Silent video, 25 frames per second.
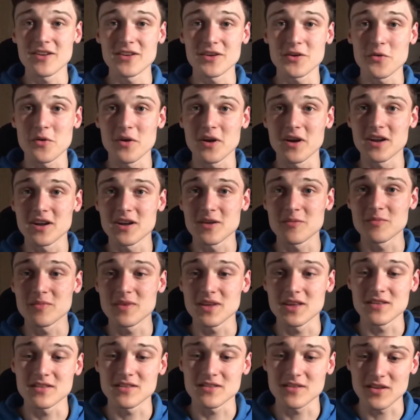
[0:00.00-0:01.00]
aquarium
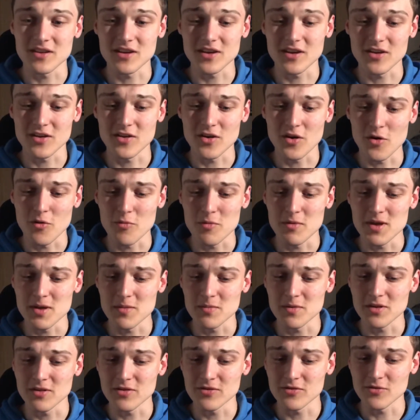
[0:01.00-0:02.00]
is gonna go
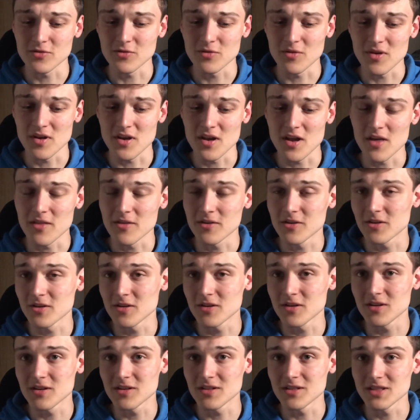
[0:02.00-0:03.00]
maybe through
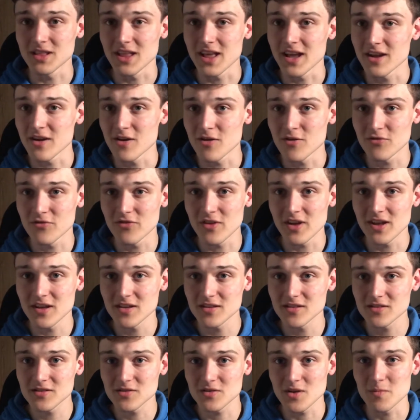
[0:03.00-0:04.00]
another Lego
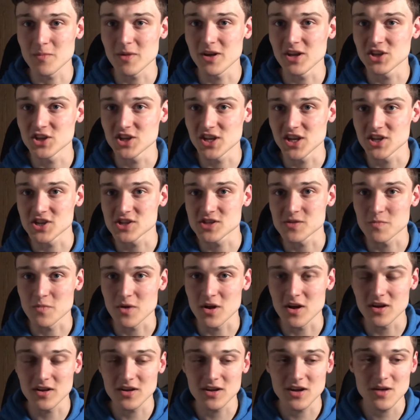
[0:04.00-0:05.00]
phase, so I might change the
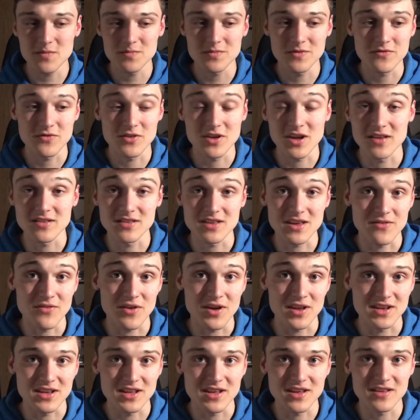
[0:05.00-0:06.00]
mock-up. If you guys have
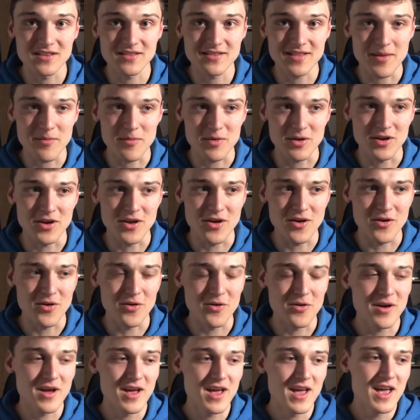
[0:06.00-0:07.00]
ideas, let me
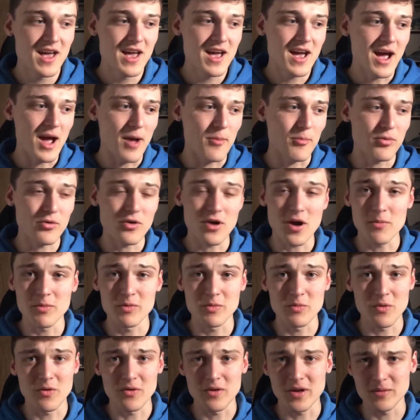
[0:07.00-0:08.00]
know. I
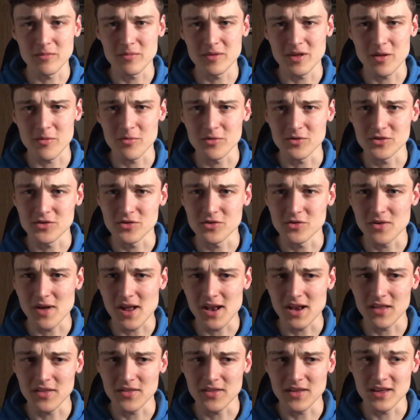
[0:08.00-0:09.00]
probably won't be able to do
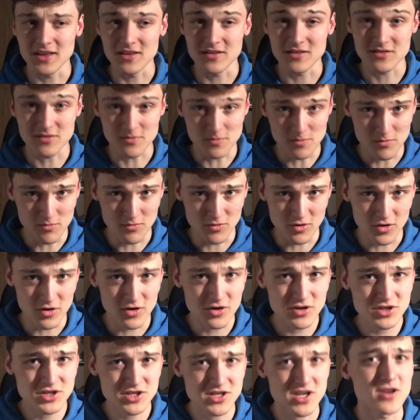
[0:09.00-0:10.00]
anything
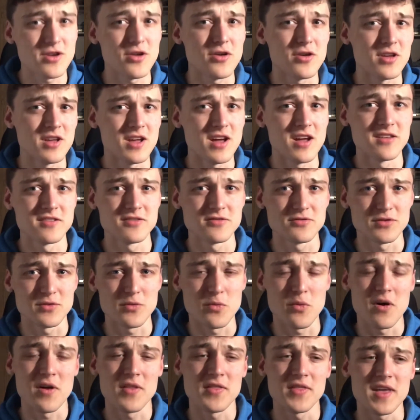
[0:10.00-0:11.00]
submerged. I know you guys really
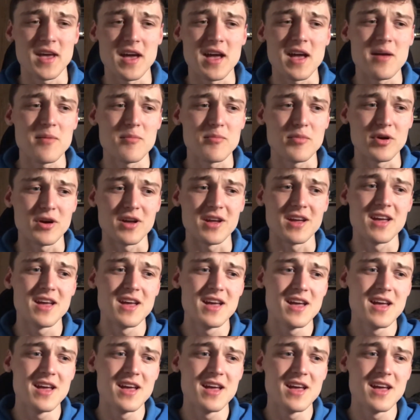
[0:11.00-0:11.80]
want that, but